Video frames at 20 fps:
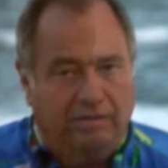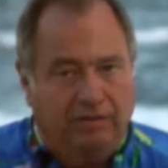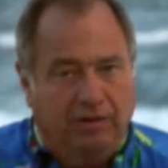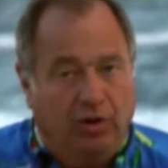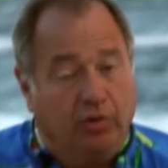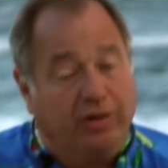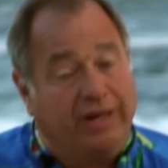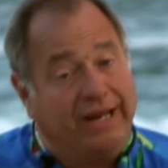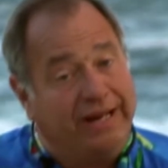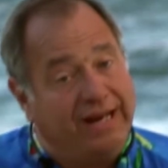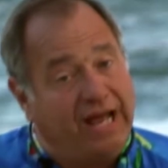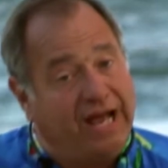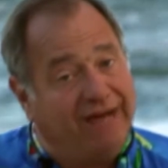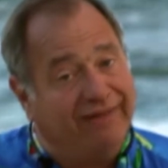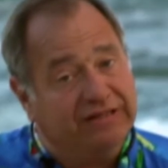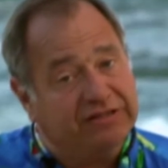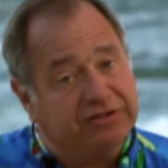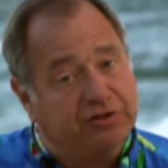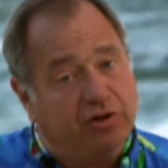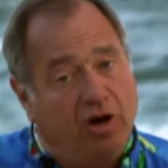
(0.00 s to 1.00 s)
Okay, now
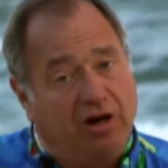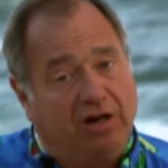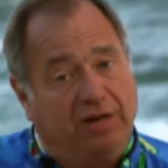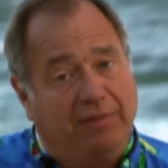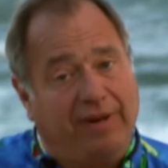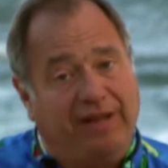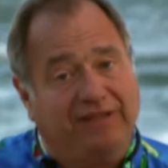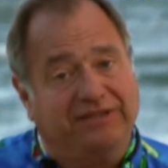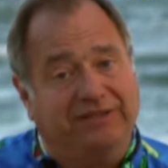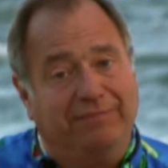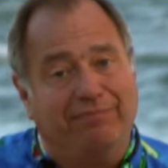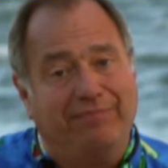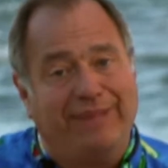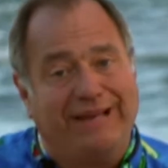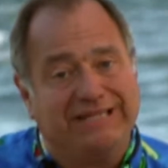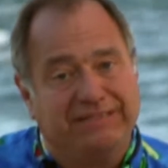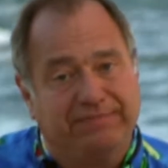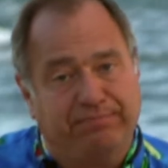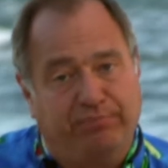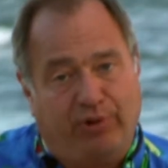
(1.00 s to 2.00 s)
let's talk about the
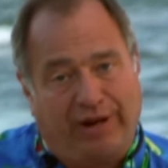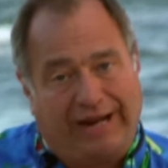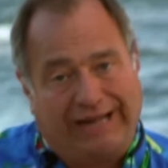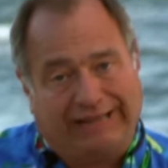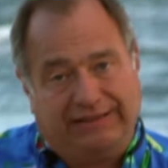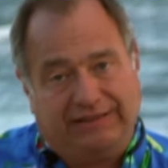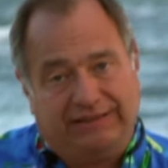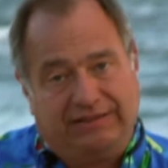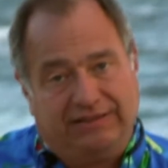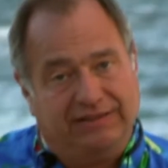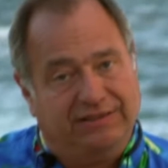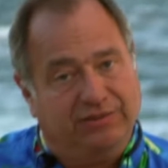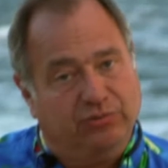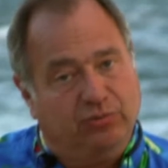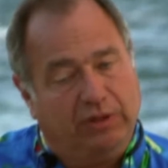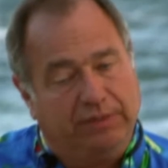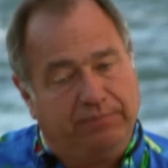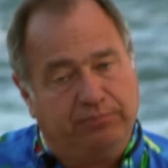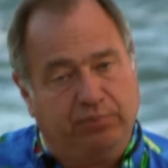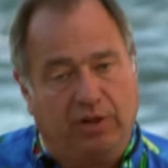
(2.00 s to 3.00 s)
best practices and
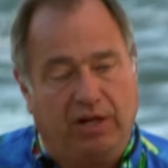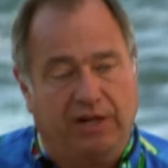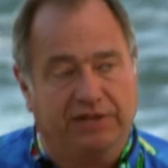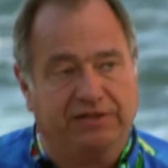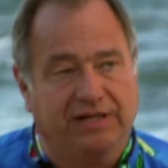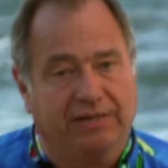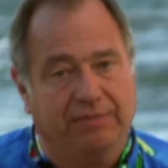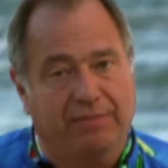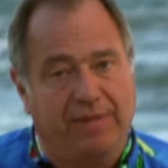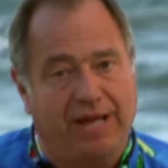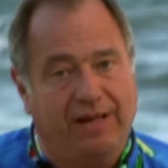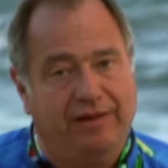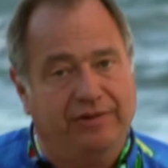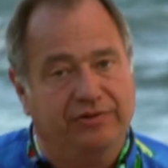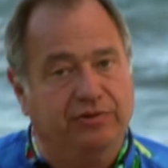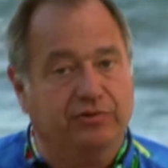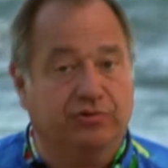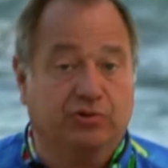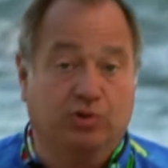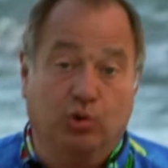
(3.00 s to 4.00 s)
what project
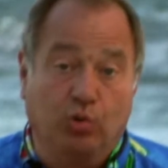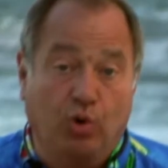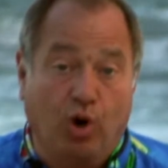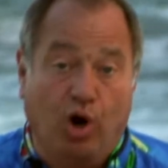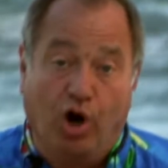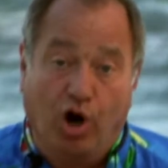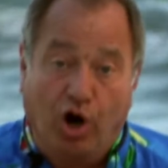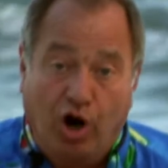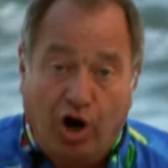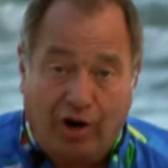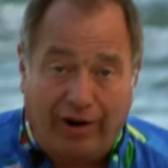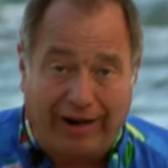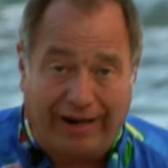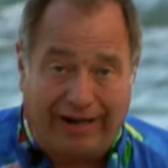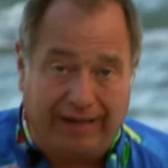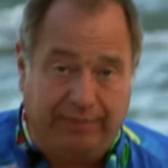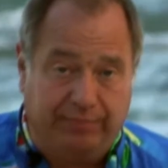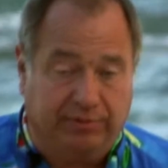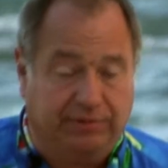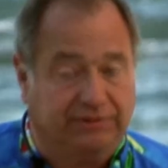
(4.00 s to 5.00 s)
managers who are
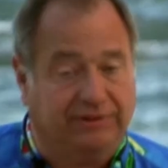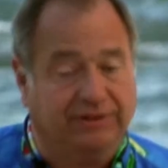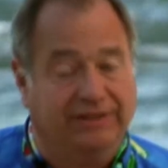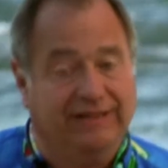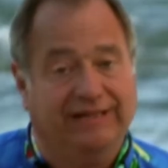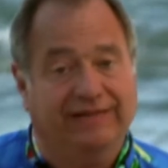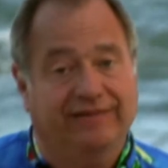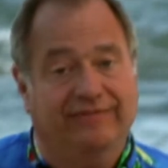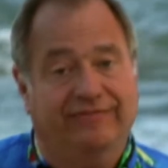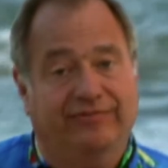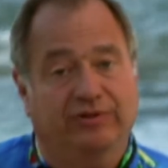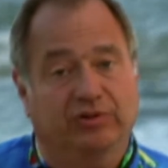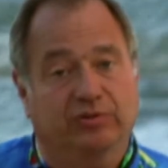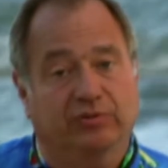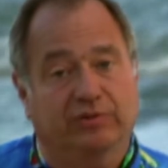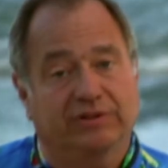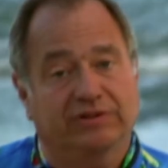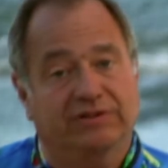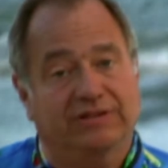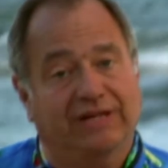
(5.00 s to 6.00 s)
able to
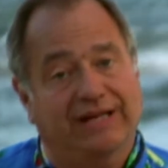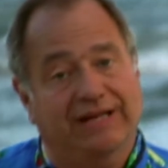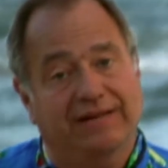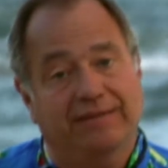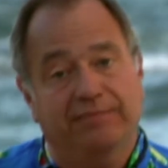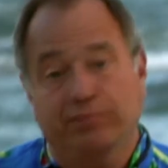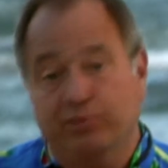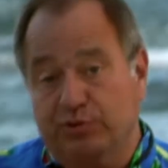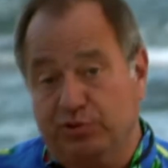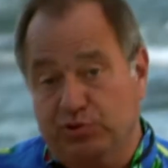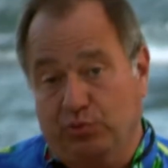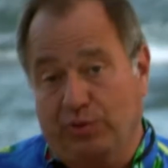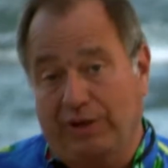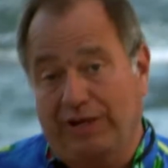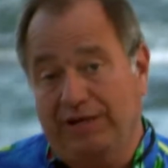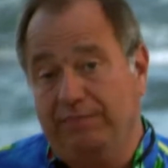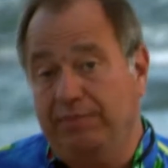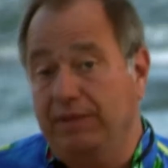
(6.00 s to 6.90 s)
influence and persuade